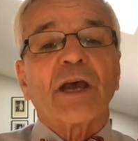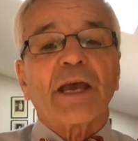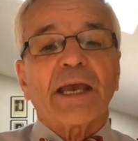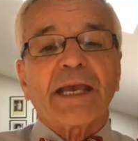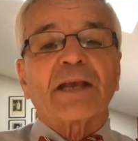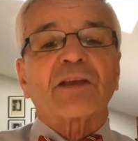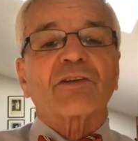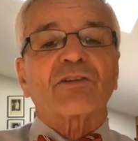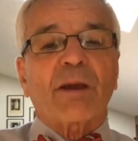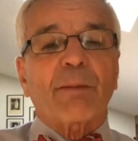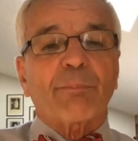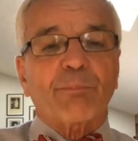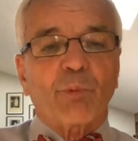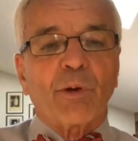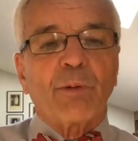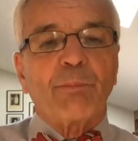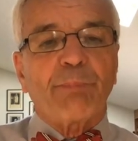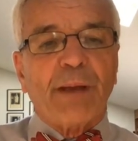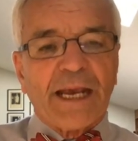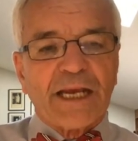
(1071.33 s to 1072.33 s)
except
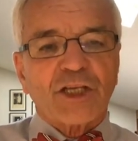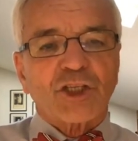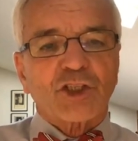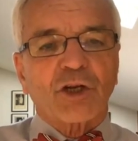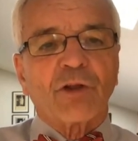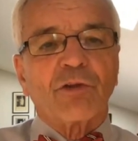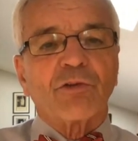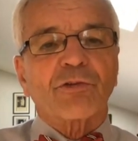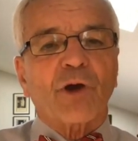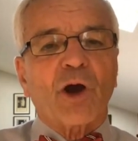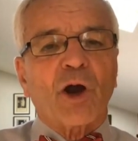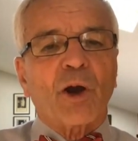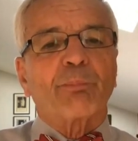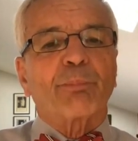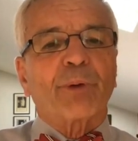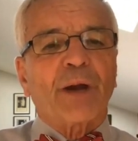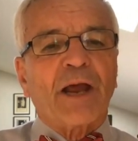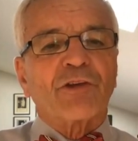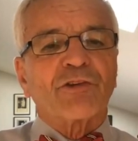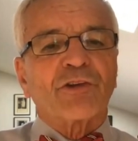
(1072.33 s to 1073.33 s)
when patients are
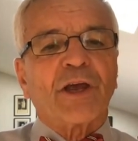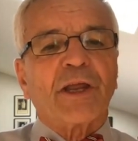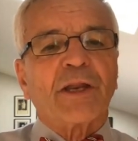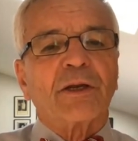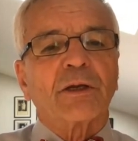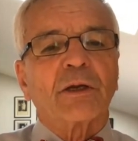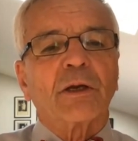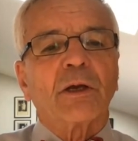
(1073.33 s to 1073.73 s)
present.